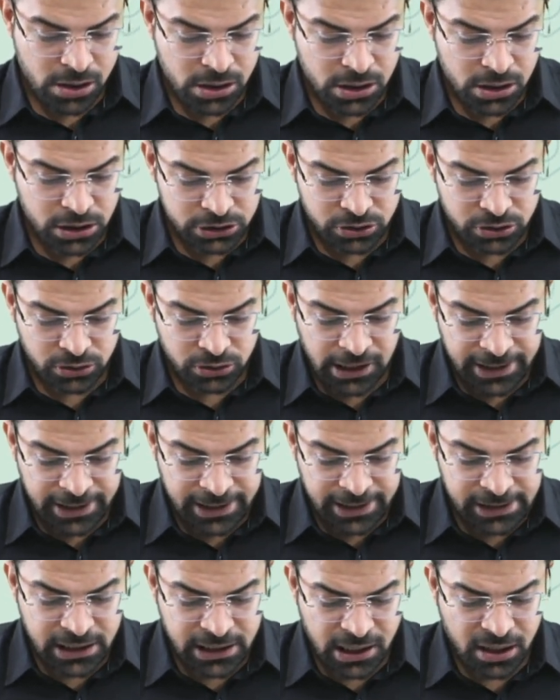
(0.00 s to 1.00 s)
So the
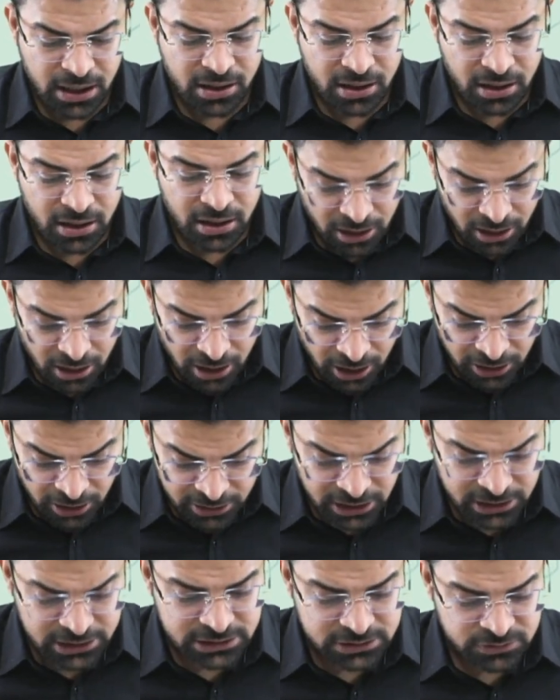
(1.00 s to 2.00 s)
area under
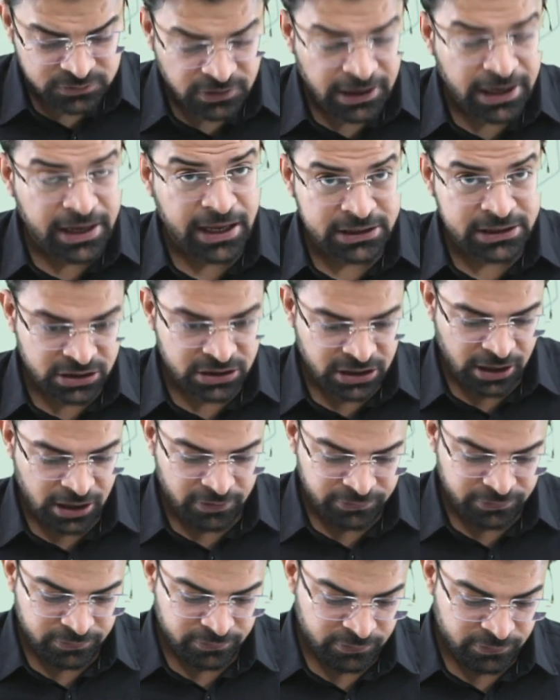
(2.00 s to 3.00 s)
this y-x graph
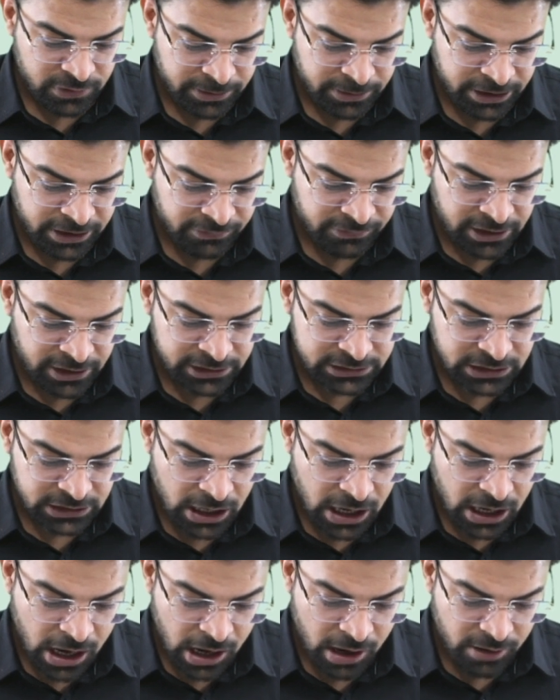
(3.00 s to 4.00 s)
will be given as
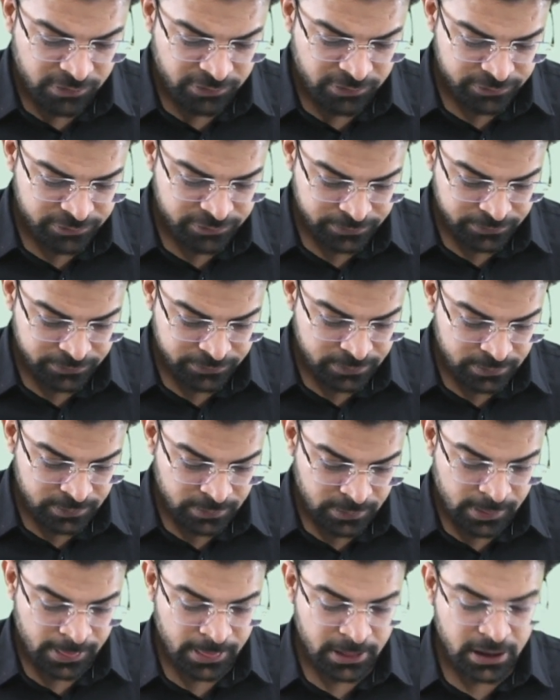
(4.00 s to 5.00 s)
half
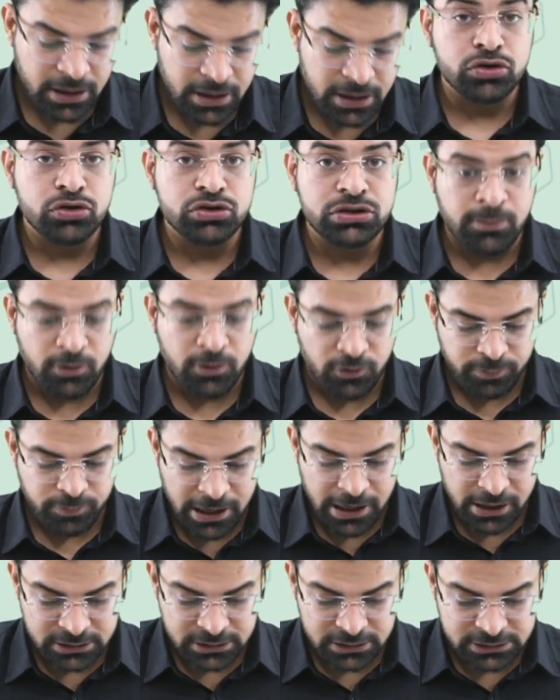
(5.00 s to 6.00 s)
into sum of
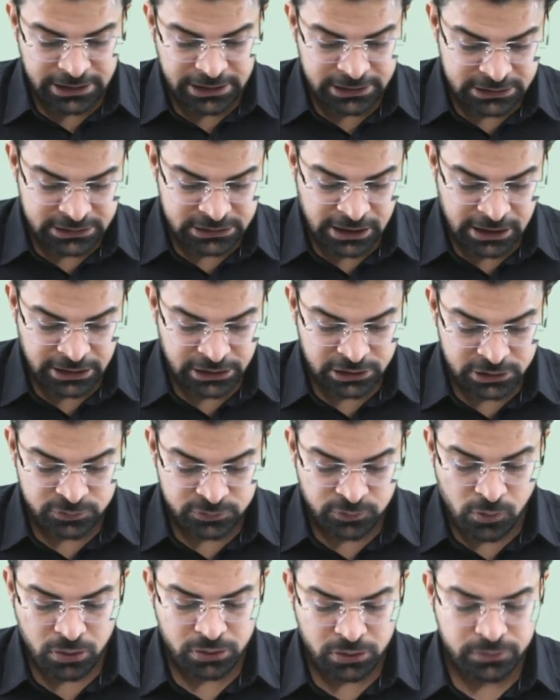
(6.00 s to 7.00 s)
parallel side. This length is
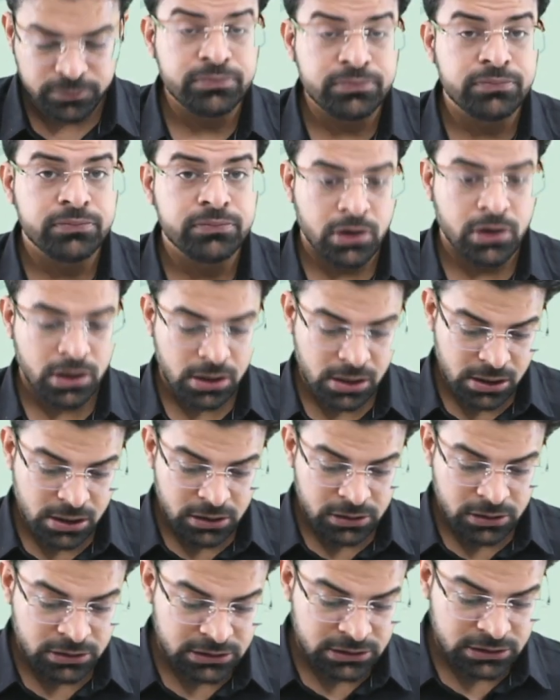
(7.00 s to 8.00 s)
4,
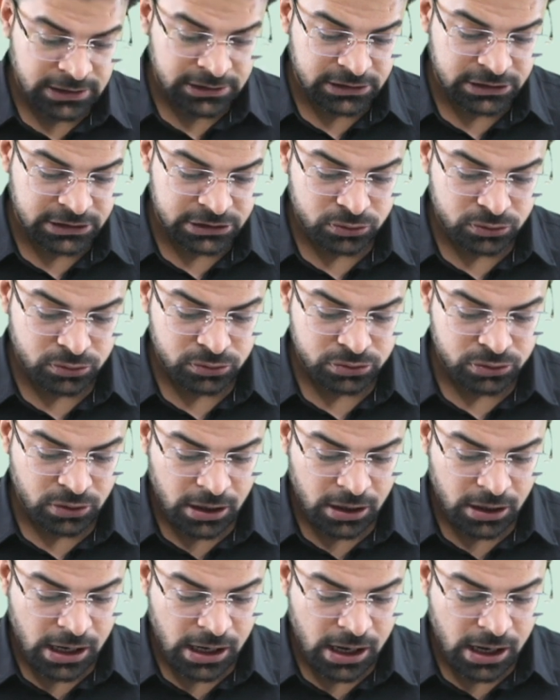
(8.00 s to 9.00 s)
this length is 2, so
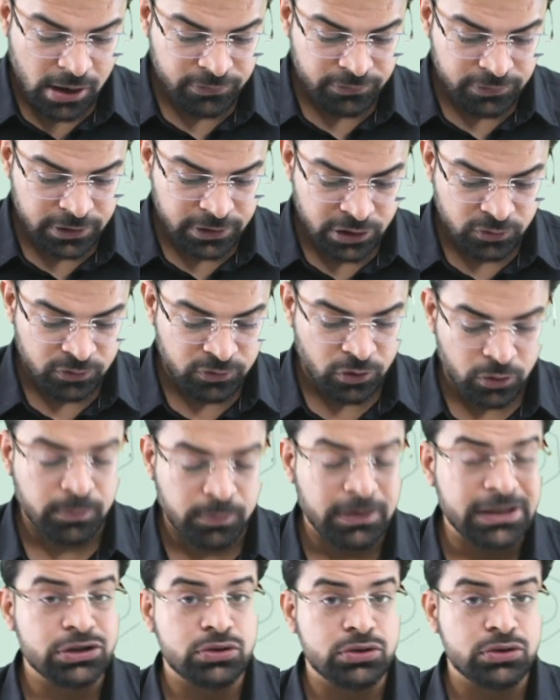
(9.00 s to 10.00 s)
half into 4 plus
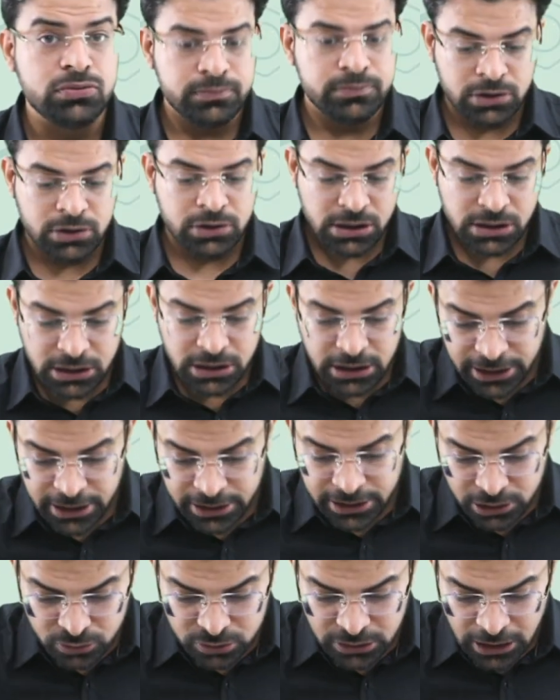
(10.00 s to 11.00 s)
2
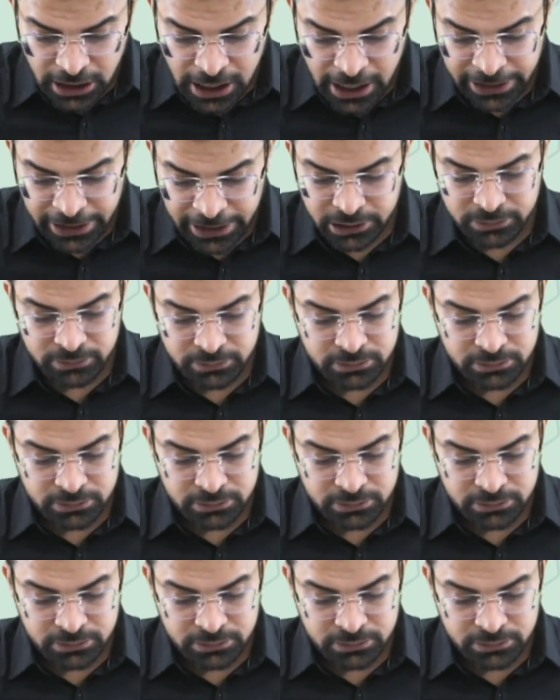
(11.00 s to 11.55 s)
into the height.